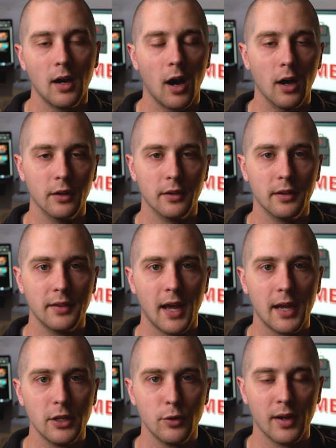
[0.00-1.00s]
Other than
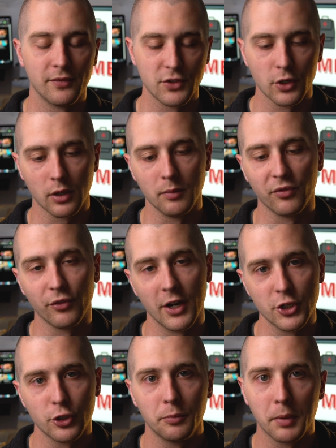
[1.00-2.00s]
that, you have
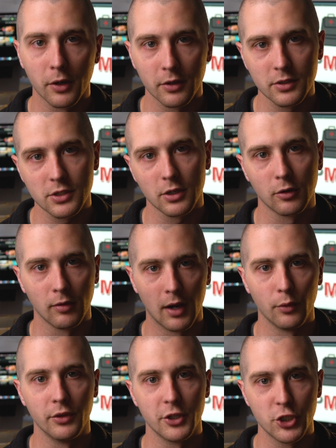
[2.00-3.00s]
circumferential burns
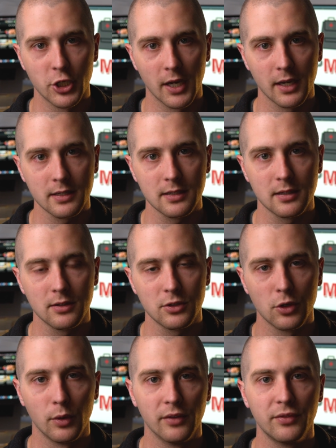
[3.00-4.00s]
around the chest.
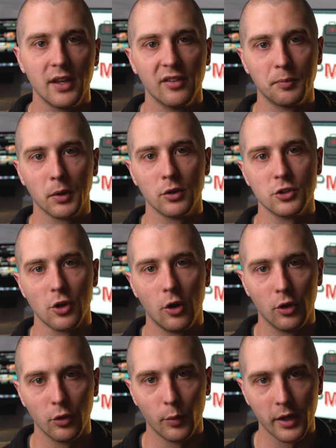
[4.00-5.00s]
So if they have burns
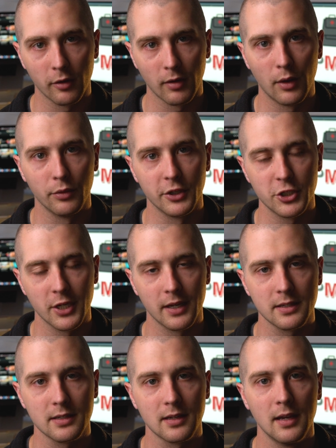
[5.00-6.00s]
all the way around the
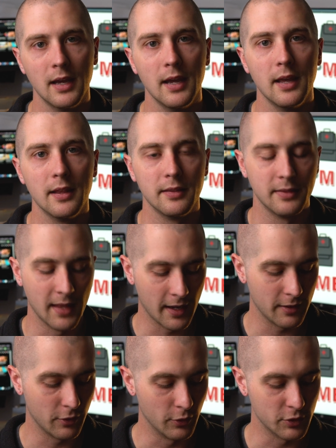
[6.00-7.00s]
chest,
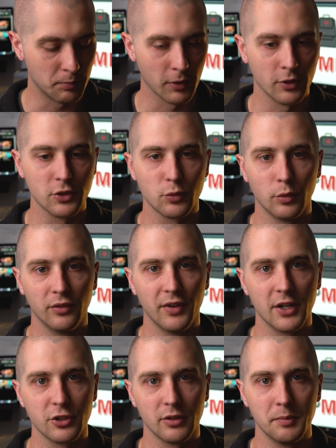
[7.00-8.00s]
those burns will
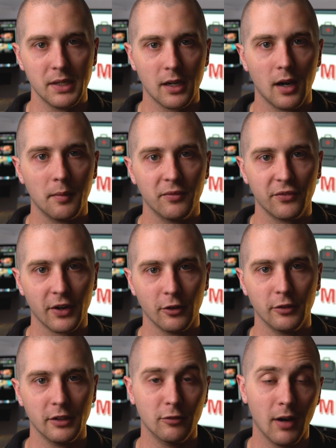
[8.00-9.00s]
eventually become
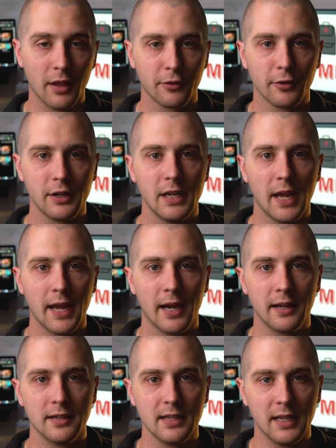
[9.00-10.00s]
fairly leathery
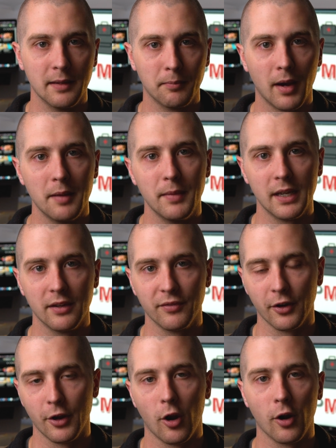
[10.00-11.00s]
and it might make it
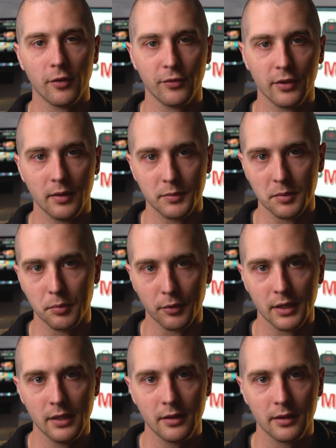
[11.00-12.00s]
very hard for them to
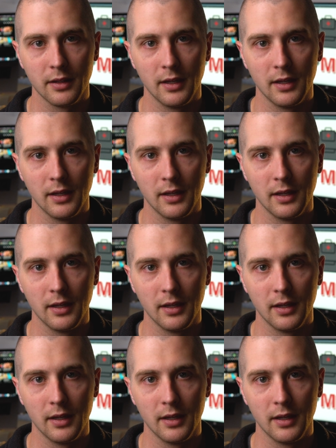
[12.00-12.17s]
breathe.